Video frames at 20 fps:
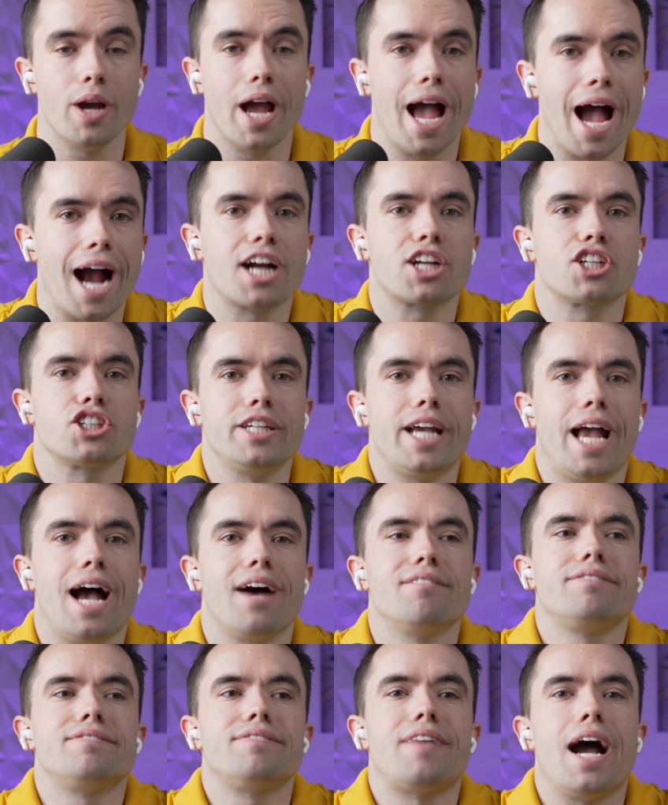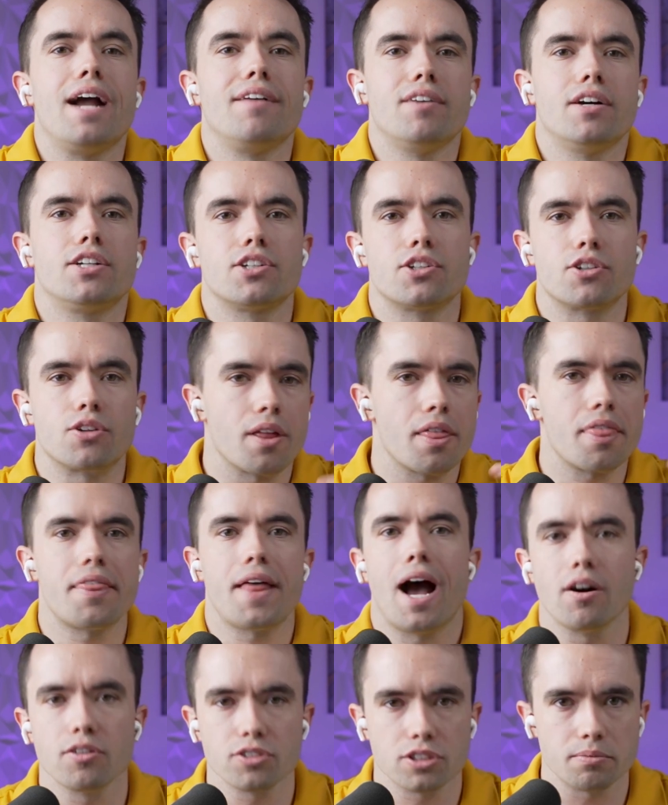actually have 500 or
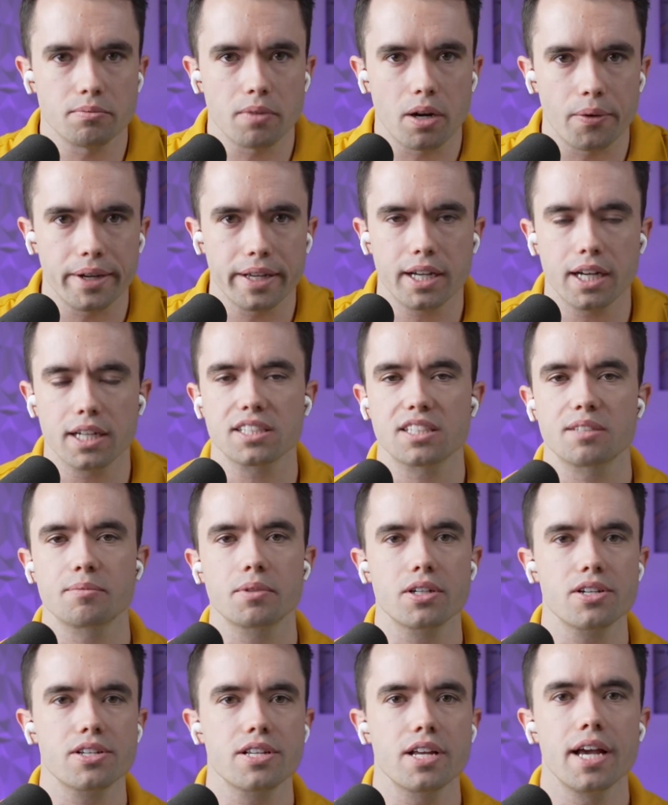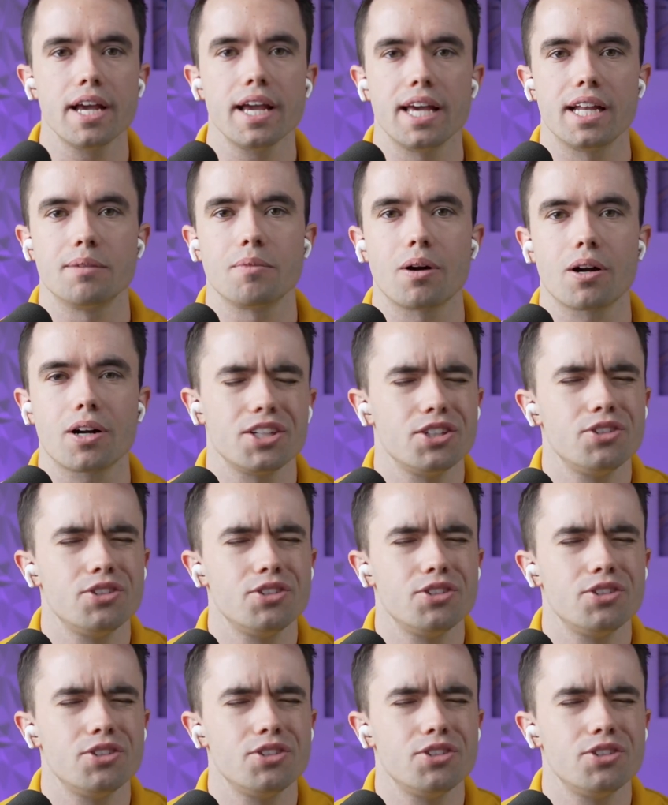1,000 mowing customers in a market.